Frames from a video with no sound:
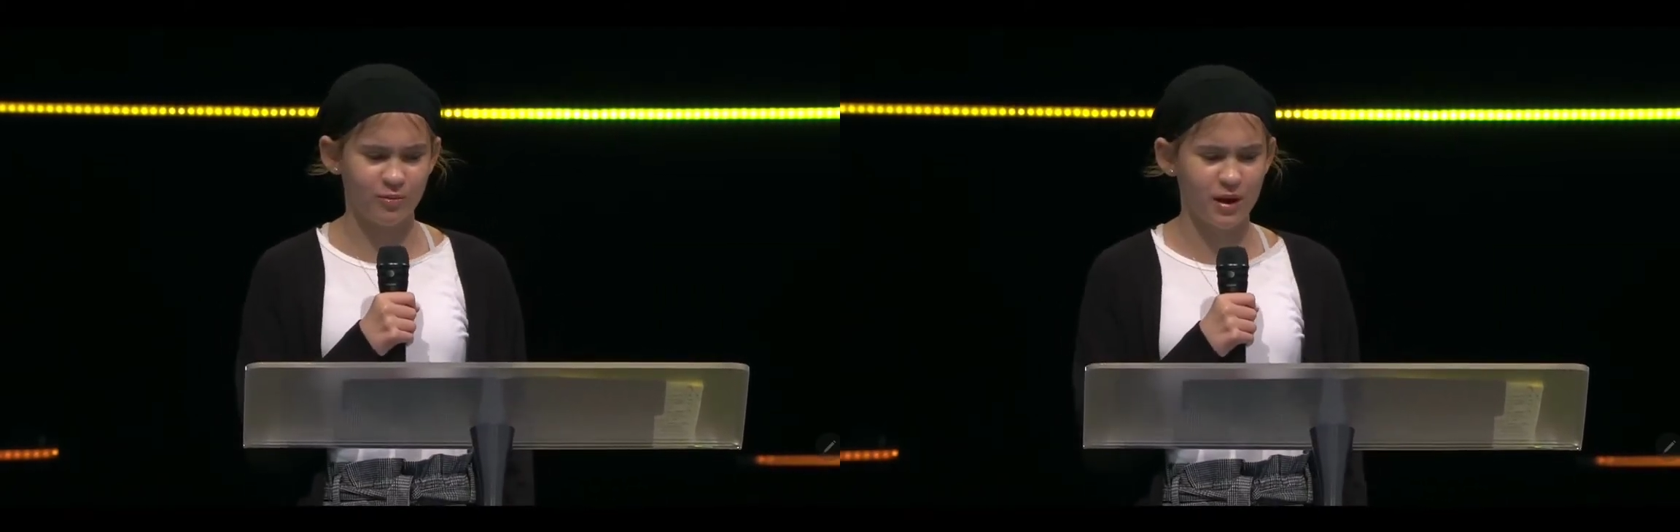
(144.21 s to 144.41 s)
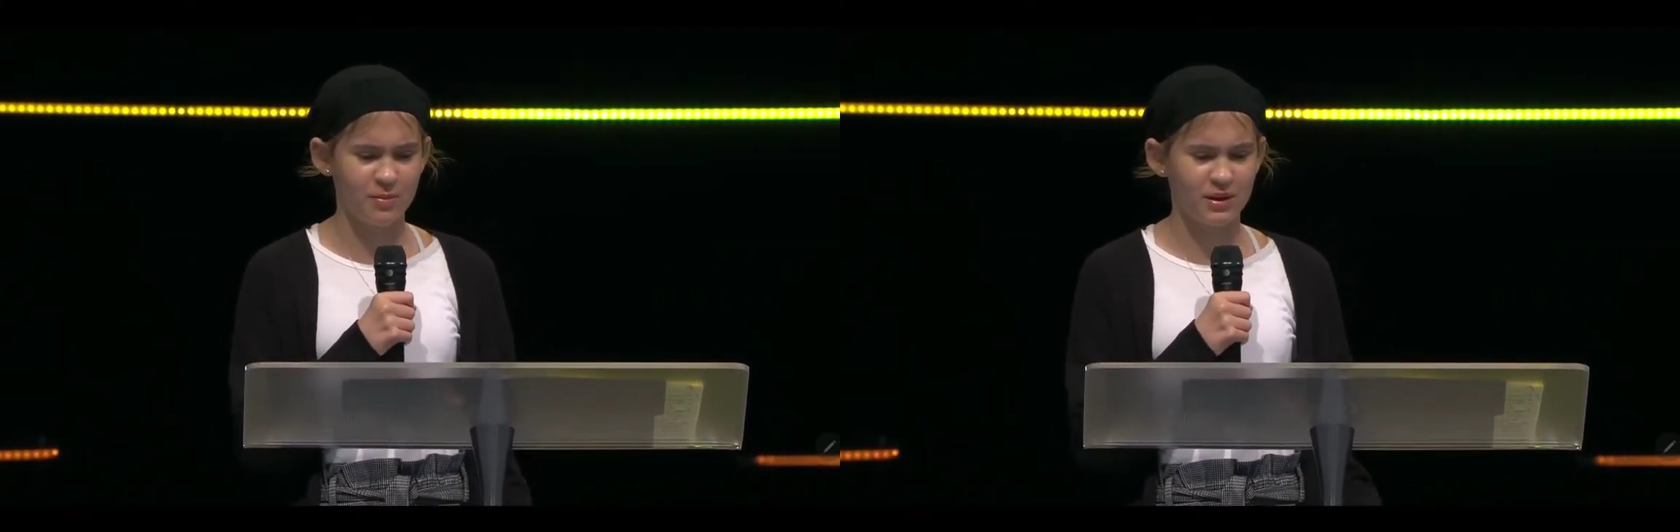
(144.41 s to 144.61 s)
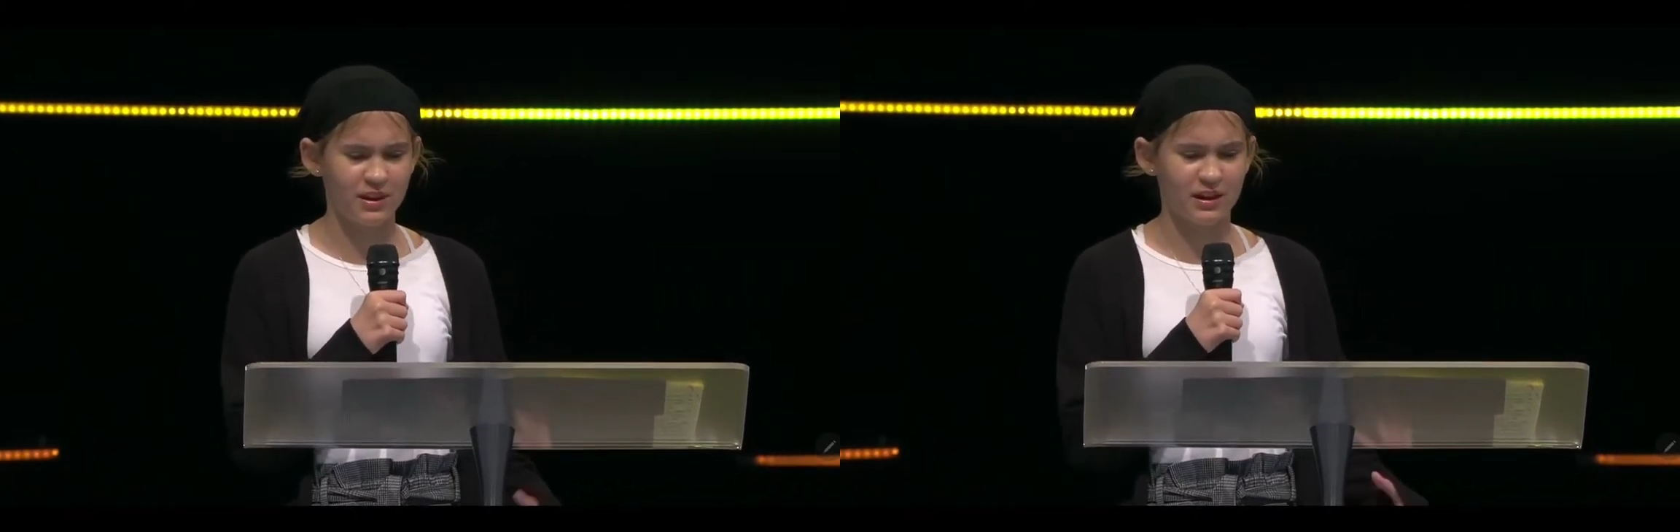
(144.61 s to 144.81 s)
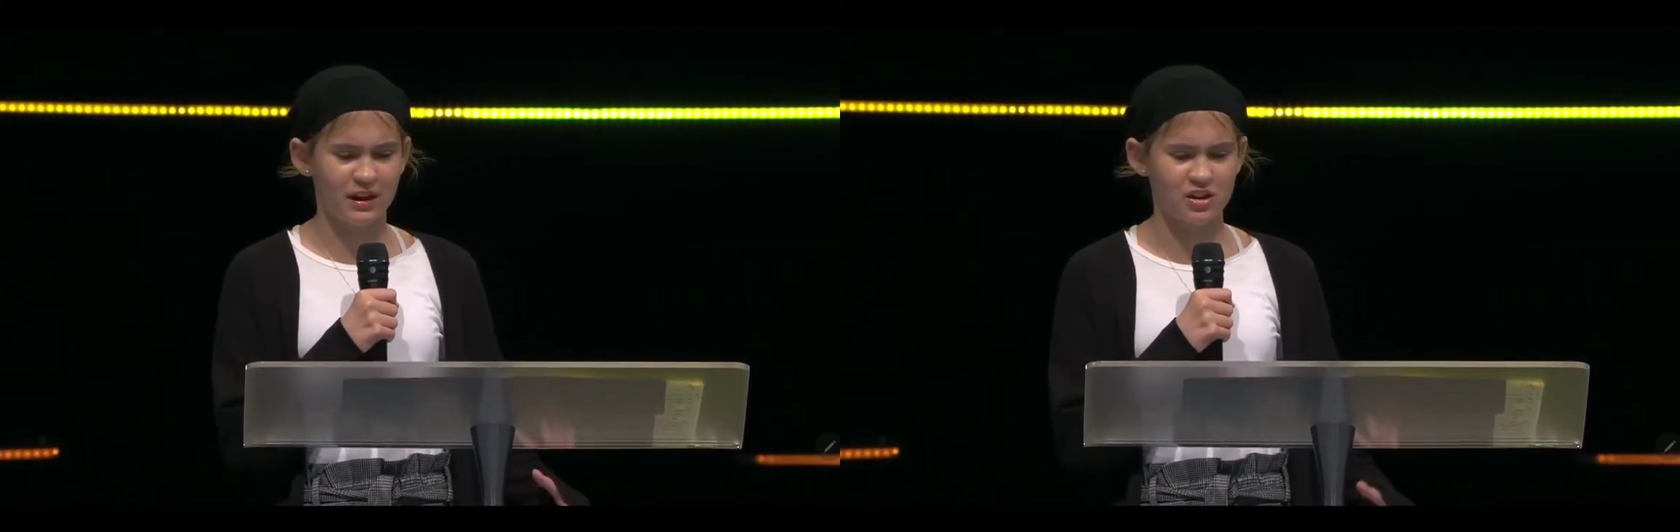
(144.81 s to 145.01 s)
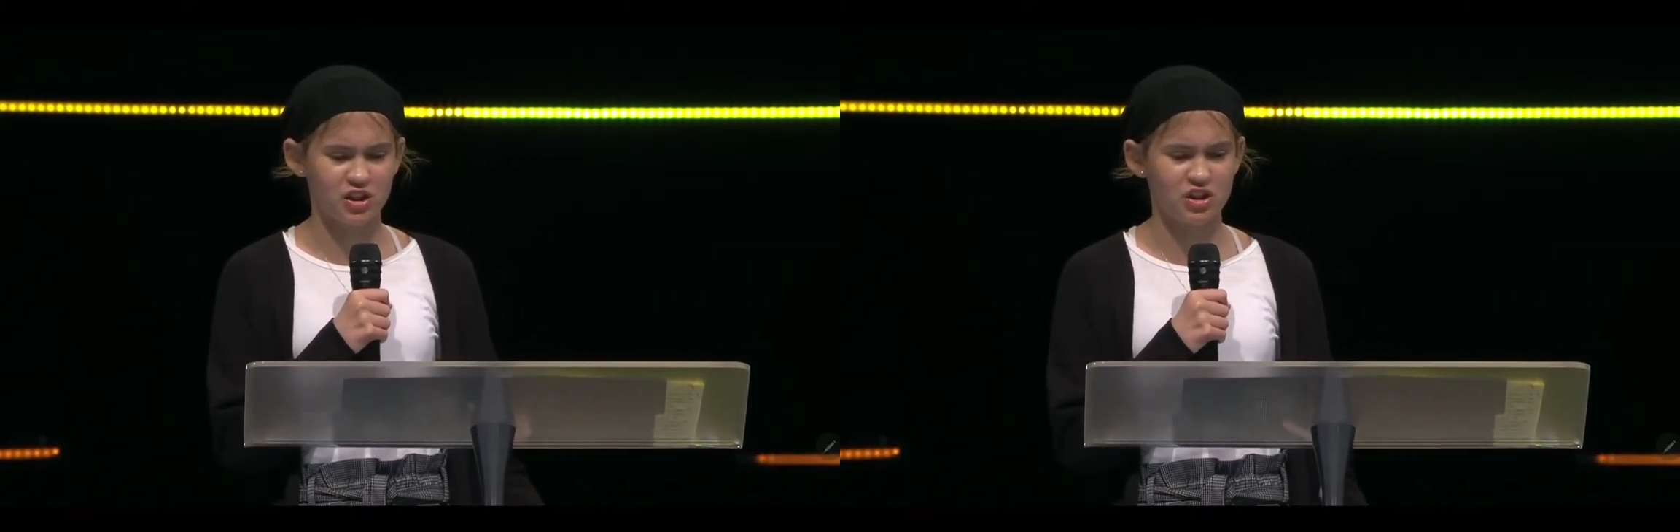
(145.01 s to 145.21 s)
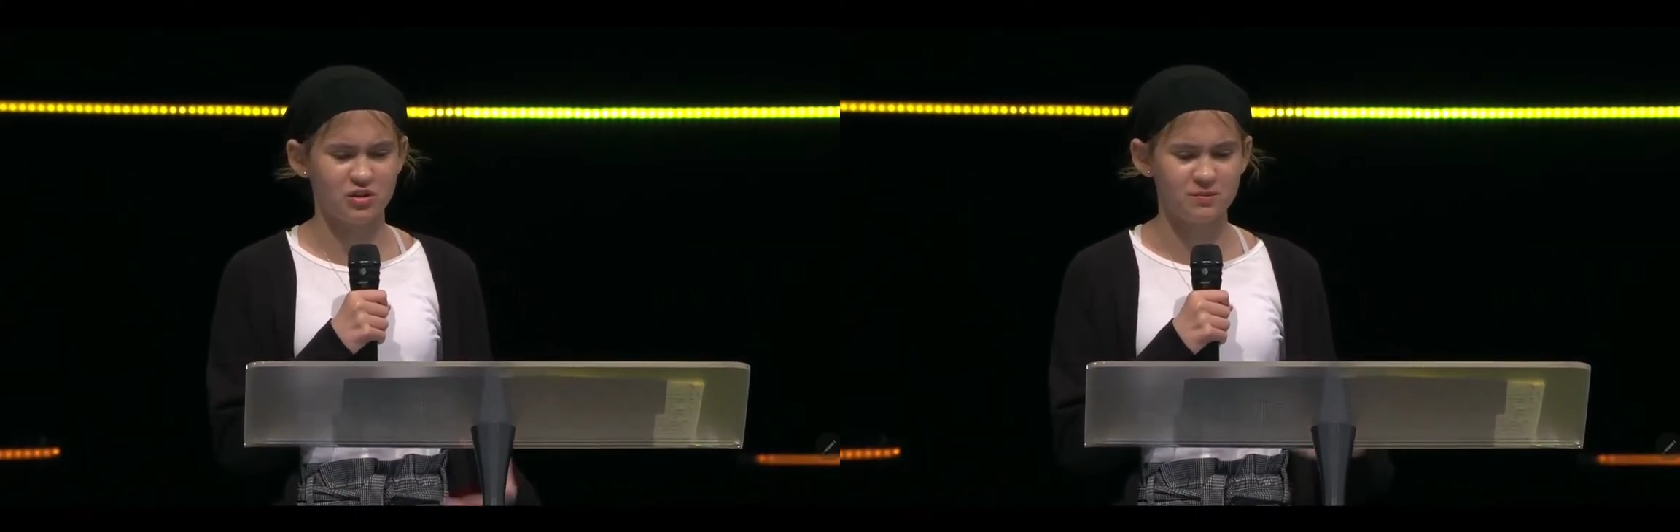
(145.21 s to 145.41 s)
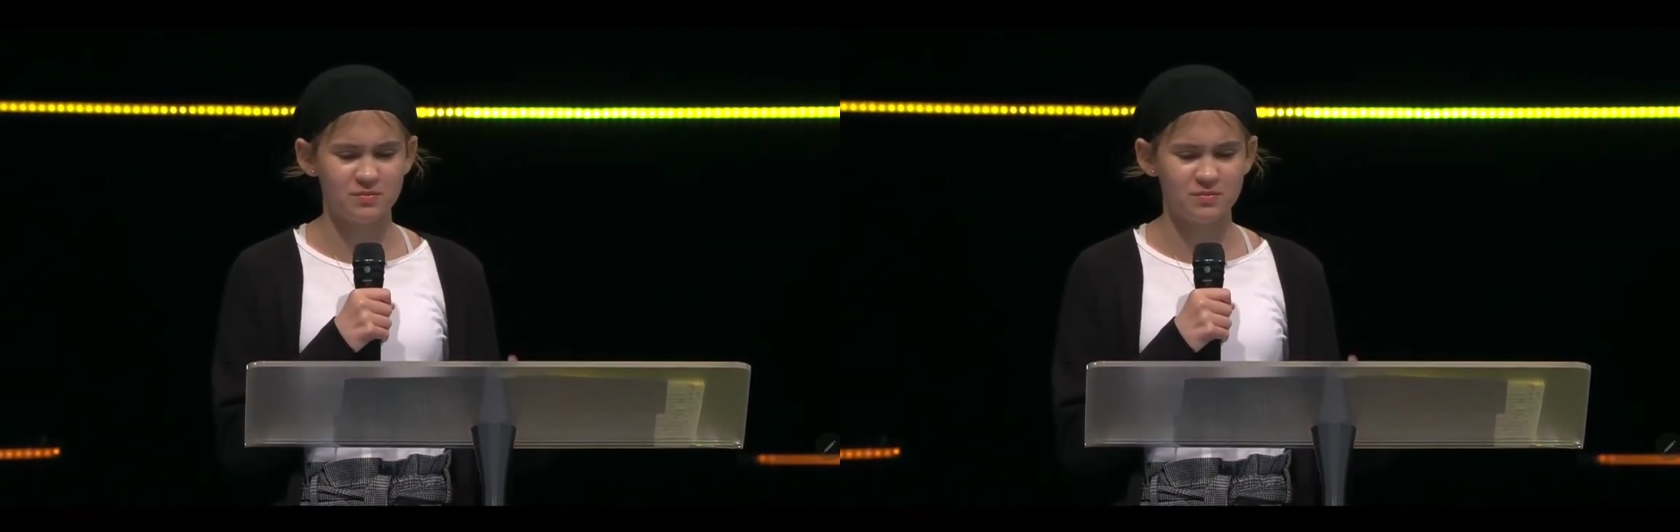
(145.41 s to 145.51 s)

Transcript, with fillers: Maybe that I just